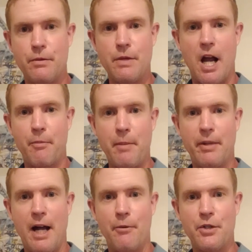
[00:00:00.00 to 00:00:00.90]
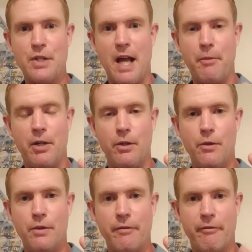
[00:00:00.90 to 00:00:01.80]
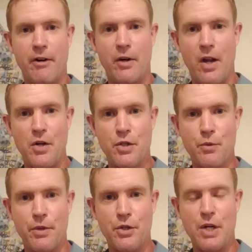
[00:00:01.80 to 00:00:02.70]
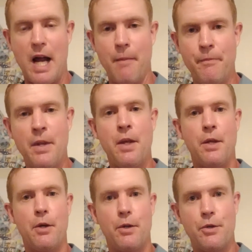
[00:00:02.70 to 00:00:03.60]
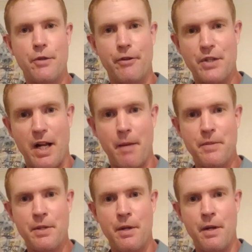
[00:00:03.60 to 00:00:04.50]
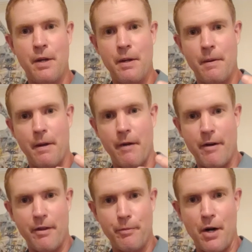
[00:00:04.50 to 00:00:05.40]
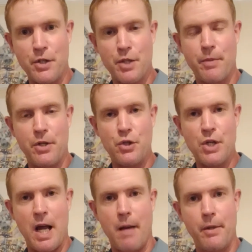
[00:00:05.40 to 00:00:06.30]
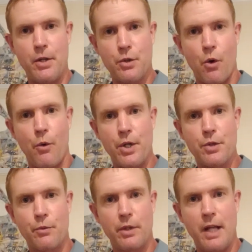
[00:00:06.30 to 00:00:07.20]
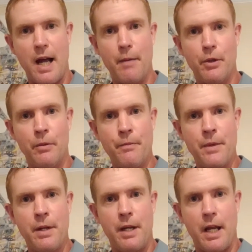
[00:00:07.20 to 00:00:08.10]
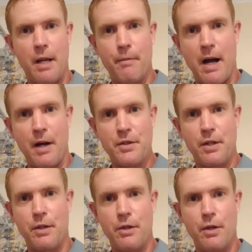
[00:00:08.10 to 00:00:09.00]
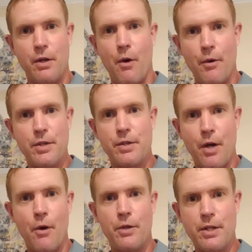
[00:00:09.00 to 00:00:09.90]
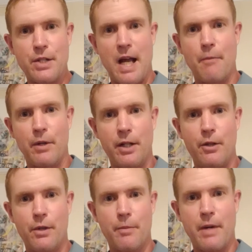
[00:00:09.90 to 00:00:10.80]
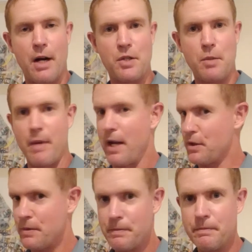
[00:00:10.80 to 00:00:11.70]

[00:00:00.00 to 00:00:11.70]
knock people out with the jab. You can do different variations with the jab. You can use it for setups of other punches, but the jab is always reliable in boxing. You can always go to the jab. What do you do in a boxing match